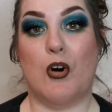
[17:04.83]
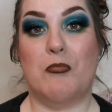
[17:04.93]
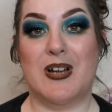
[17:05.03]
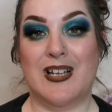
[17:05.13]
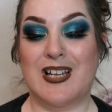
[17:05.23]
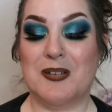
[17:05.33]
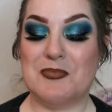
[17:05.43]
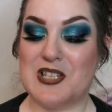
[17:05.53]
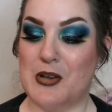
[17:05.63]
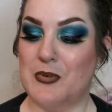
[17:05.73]
On my
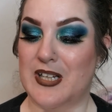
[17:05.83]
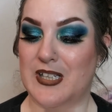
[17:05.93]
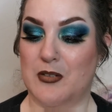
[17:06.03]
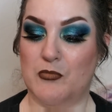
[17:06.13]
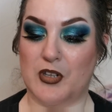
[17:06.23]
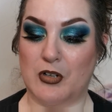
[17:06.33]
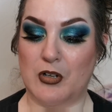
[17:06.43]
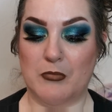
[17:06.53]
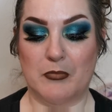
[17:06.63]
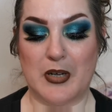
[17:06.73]
lips, I went in with a
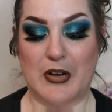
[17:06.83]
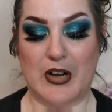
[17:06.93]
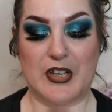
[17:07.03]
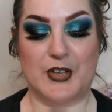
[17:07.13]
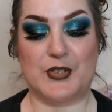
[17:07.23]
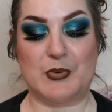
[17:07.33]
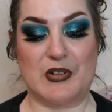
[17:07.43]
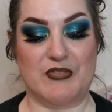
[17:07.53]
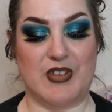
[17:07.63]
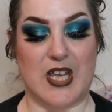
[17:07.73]
combo. I used
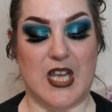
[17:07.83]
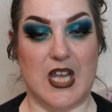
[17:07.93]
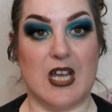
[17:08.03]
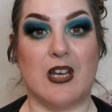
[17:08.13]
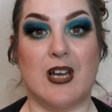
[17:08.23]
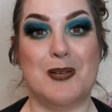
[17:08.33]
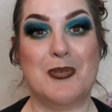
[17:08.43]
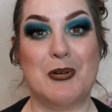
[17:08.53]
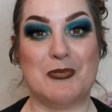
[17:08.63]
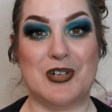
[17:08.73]
one of the
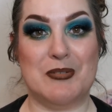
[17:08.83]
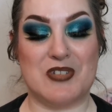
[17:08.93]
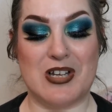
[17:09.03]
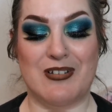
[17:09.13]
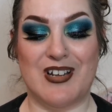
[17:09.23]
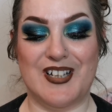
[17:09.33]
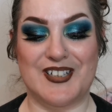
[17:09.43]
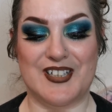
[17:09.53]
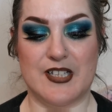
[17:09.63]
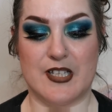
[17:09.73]
Colourpop Cream Gel
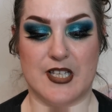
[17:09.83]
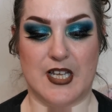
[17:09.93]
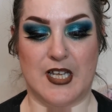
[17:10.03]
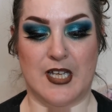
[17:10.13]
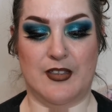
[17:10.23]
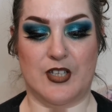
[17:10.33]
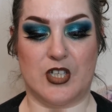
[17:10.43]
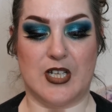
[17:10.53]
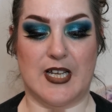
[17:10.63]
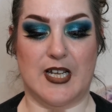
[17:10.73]
Liners in the
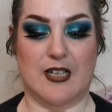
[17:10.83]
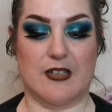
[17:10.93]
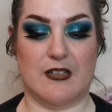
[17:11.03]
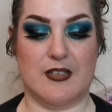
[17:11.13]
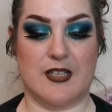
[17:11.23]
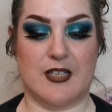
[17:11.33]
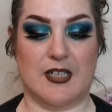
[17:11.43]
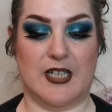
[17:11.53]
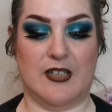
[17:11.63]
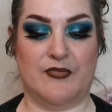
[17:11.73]
shade
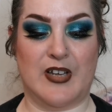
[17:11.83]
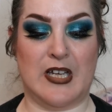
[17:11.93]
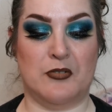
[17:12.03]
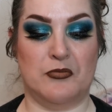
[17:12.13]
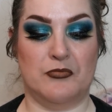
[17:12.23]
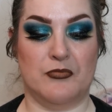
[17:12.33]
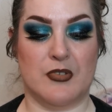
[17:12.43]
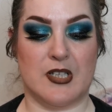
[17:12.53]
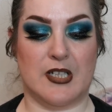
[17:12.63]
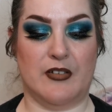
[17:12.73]
Sunny Vale.
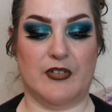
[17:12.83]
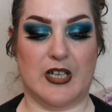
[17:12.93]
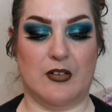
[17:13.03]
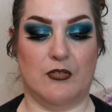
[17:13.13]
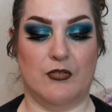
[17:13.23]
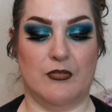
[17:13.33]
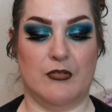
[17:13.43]
Sunny Vale.